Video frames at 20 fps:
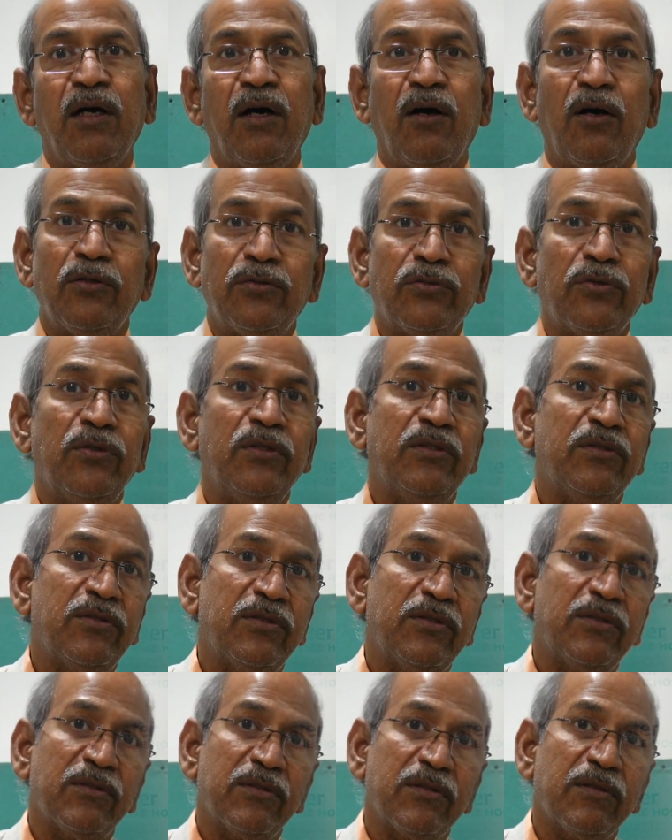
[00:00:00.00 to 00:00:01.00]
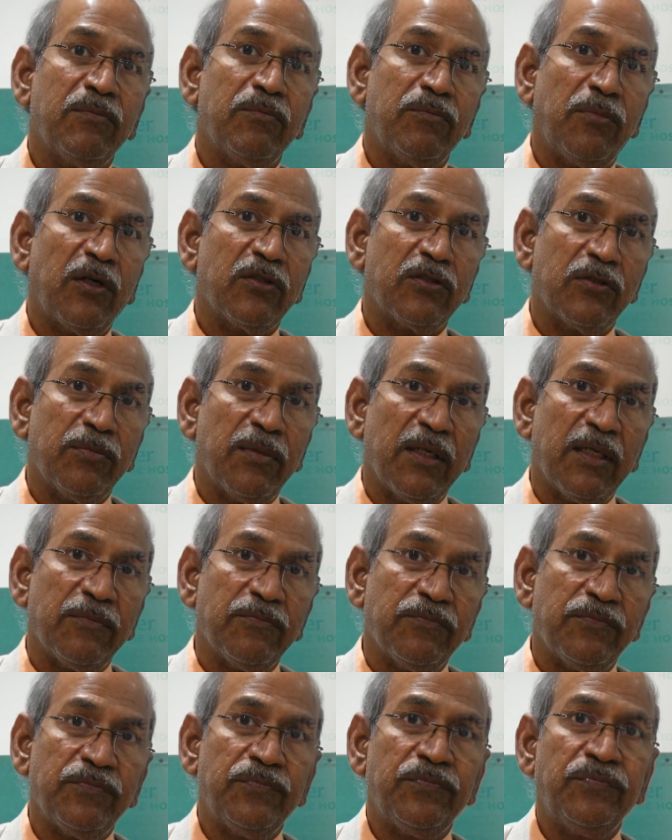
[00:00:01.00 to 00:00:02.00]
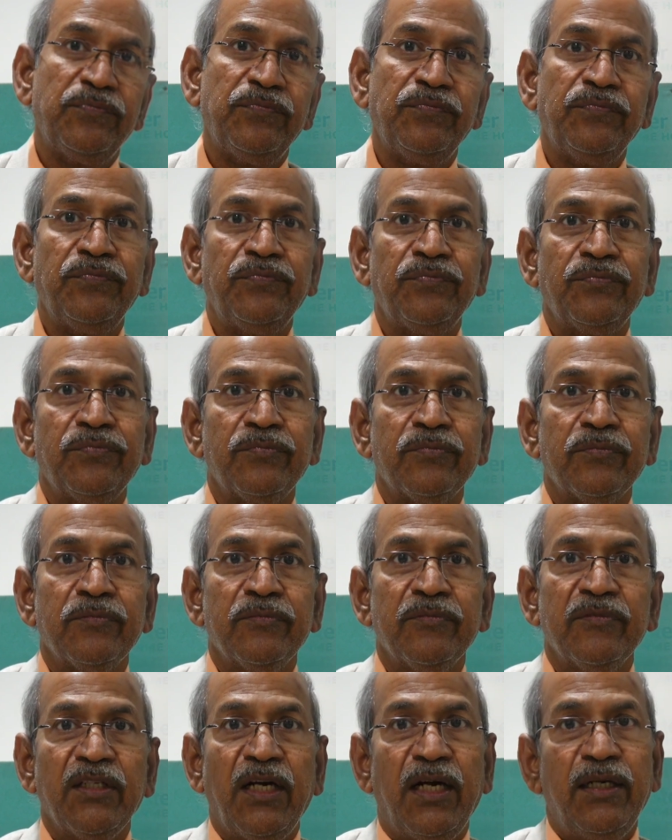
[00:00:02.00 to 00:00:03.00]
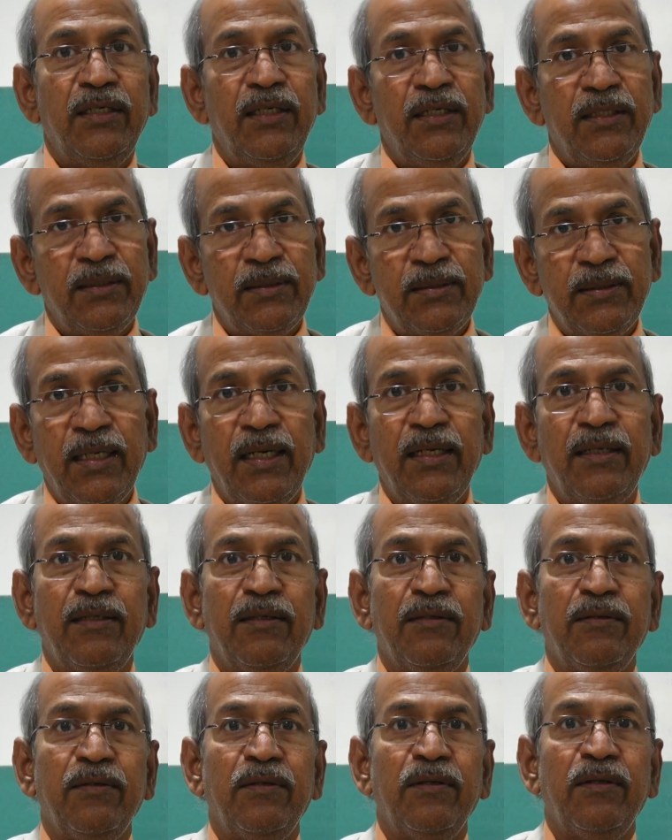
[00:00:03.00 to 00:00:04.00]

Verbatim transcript: also it's possible. And it is said